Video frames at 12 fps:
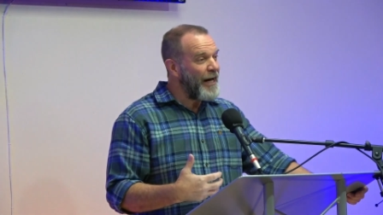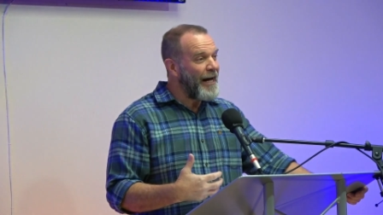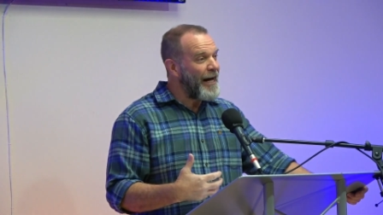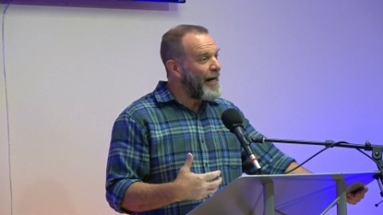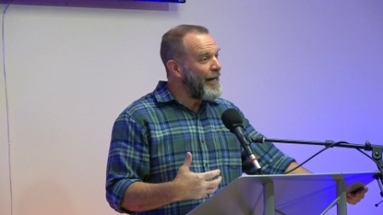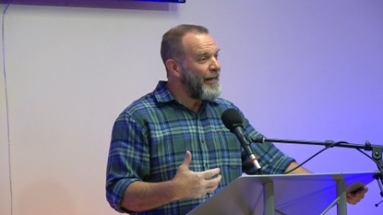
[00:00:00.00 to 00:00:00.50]

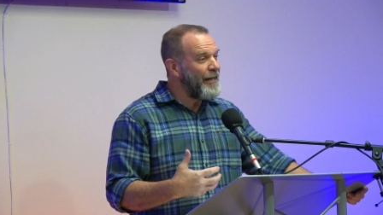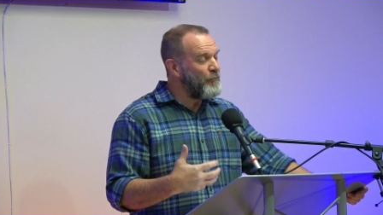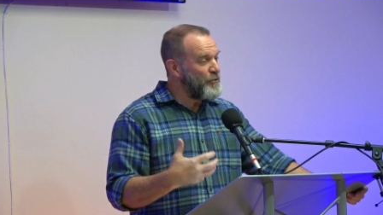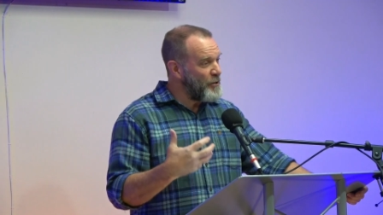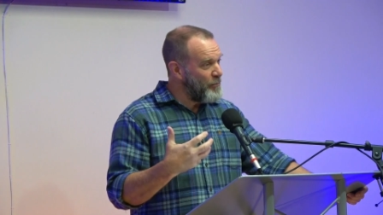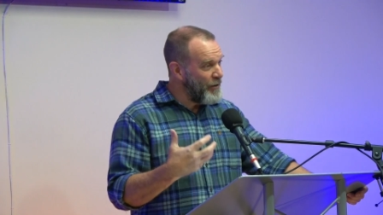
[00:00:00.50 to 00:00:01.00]
I, it
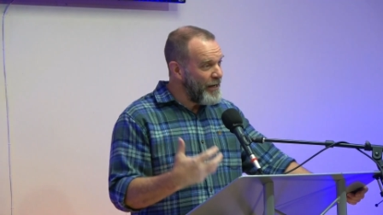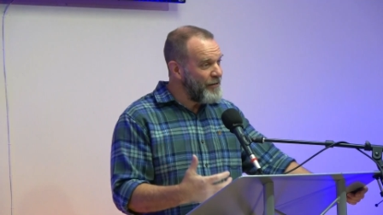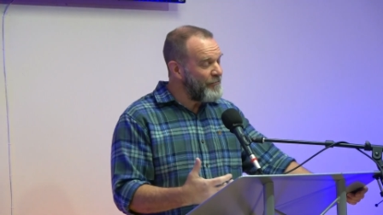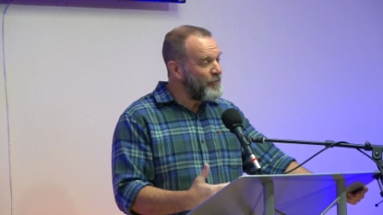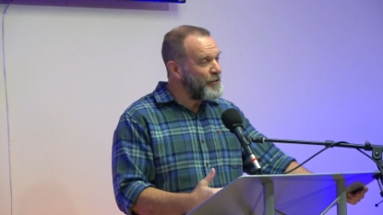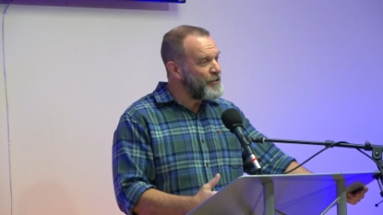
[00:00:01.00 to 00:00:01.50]
was a
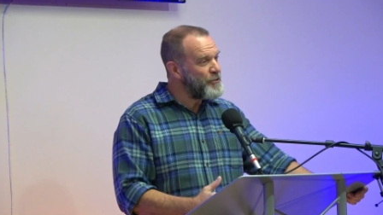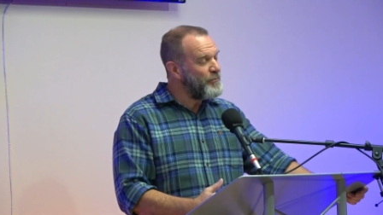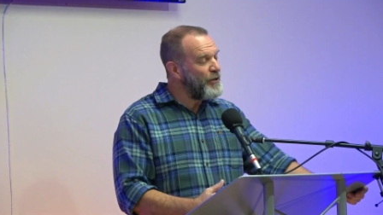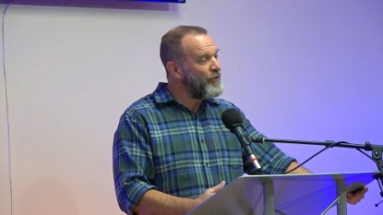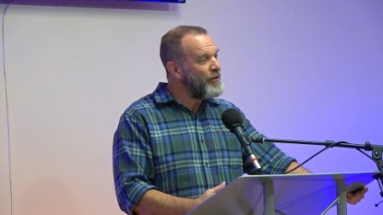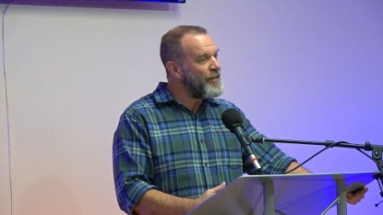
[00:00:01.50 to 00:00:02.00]
painful
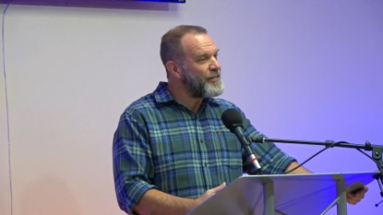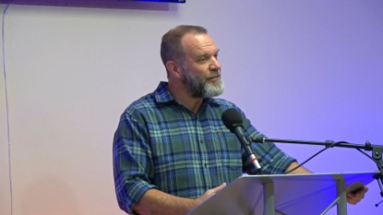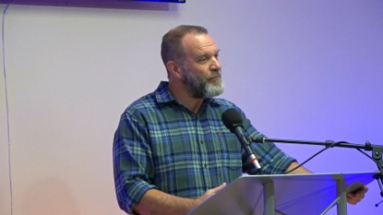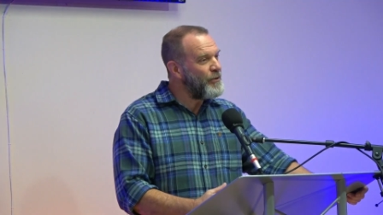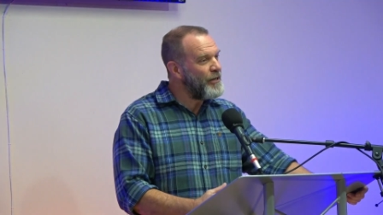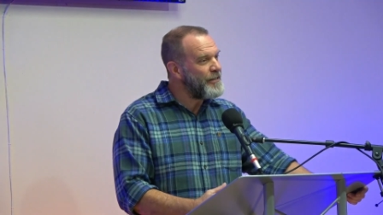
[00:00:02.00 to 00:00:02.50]
experience,
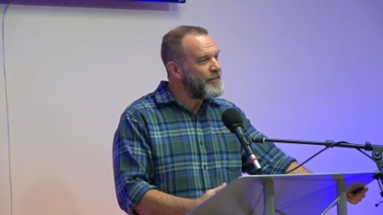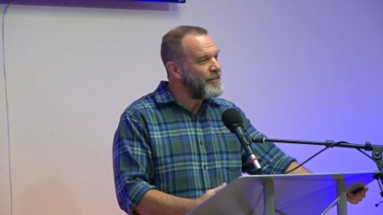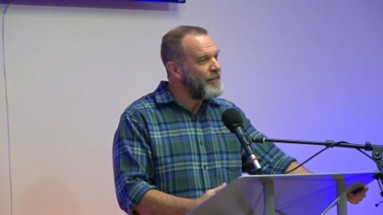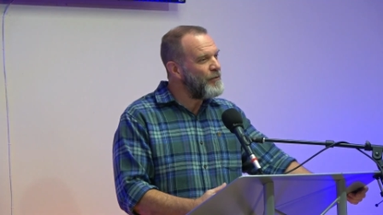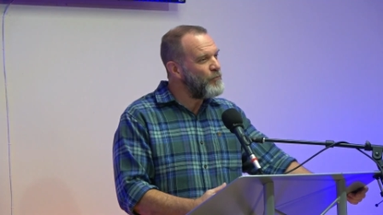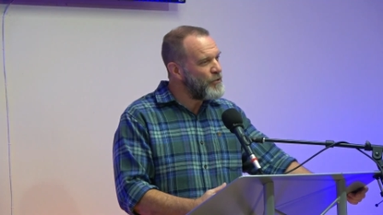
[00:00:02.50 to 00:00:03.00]
but
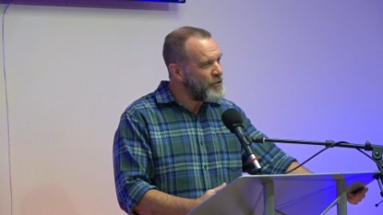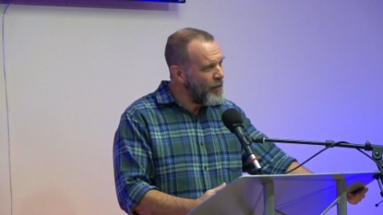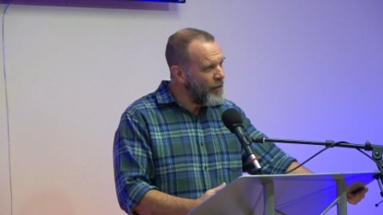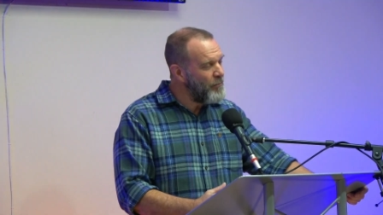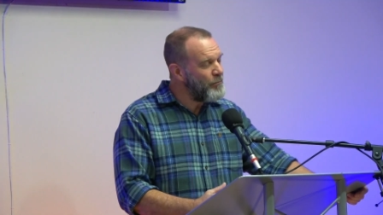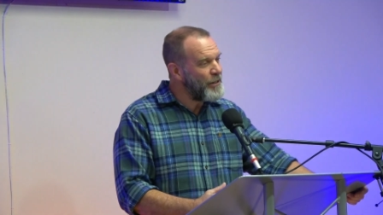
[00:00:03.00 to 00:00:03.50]
it was
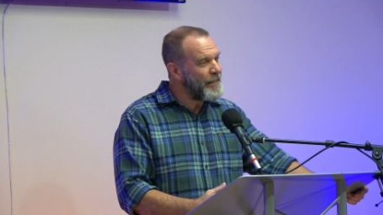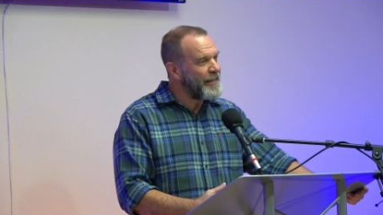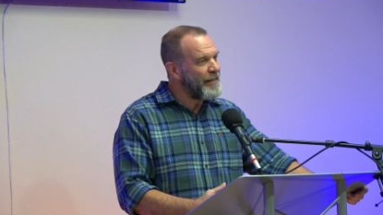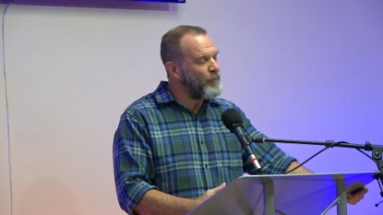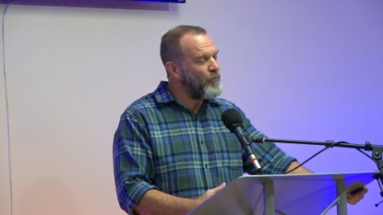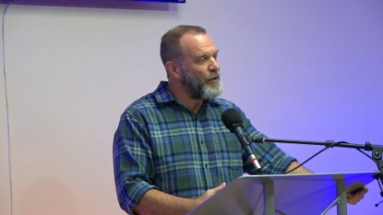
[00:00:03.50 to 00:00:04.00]

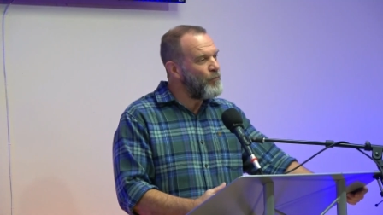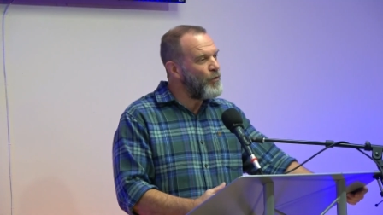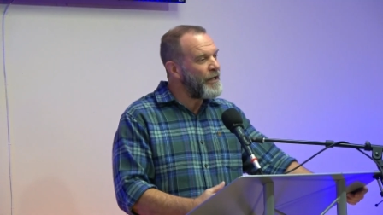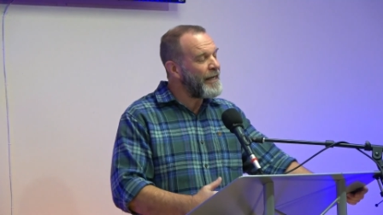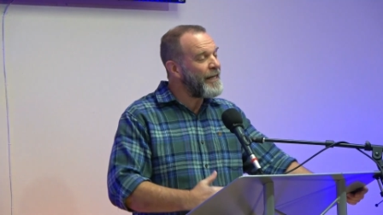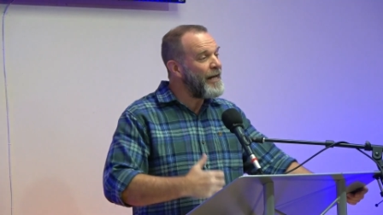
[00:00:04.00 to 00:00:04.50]
humbling. And, and
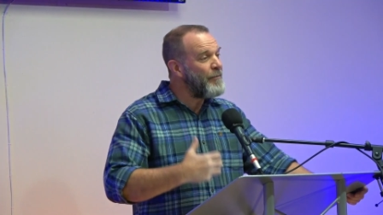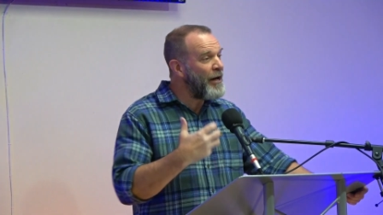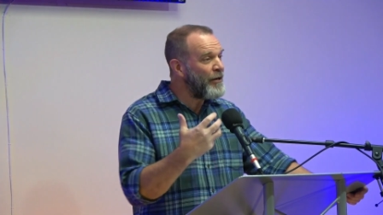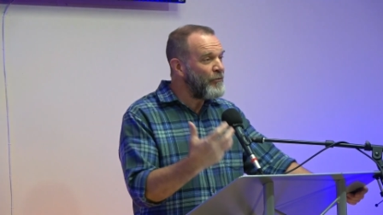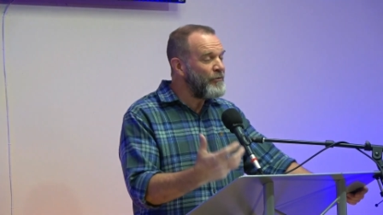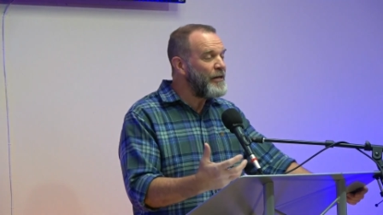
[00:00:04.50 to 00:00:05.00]
when I came
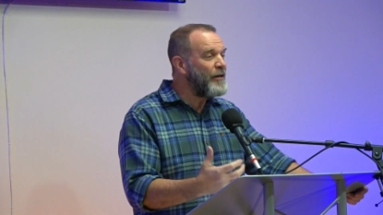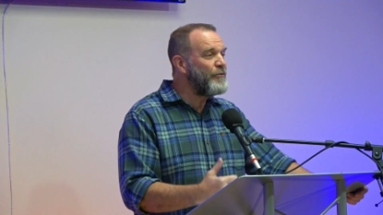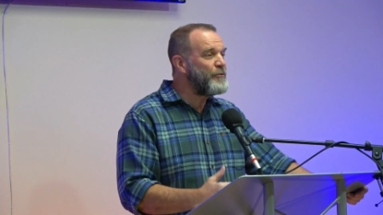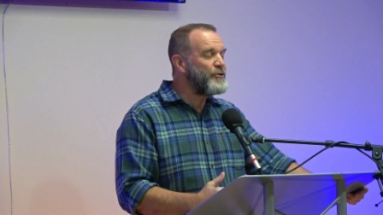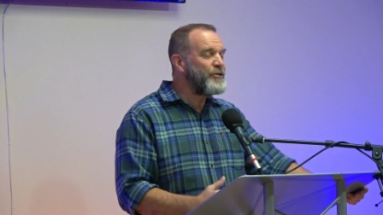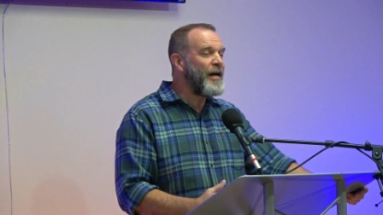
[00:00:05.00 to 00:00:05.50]
out on the
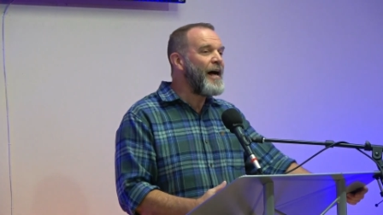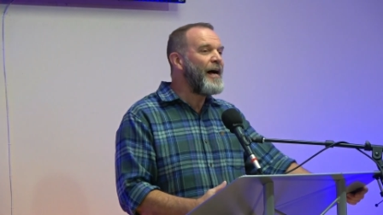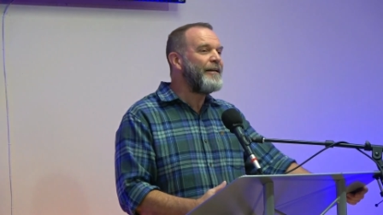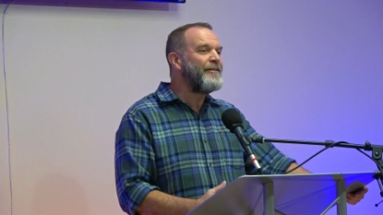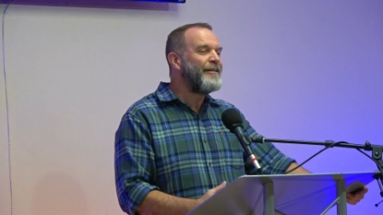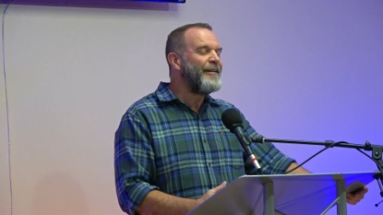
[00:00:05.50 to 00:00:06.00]
other
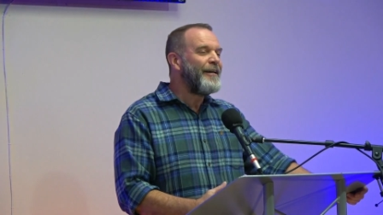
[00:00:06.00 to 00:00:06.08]
side,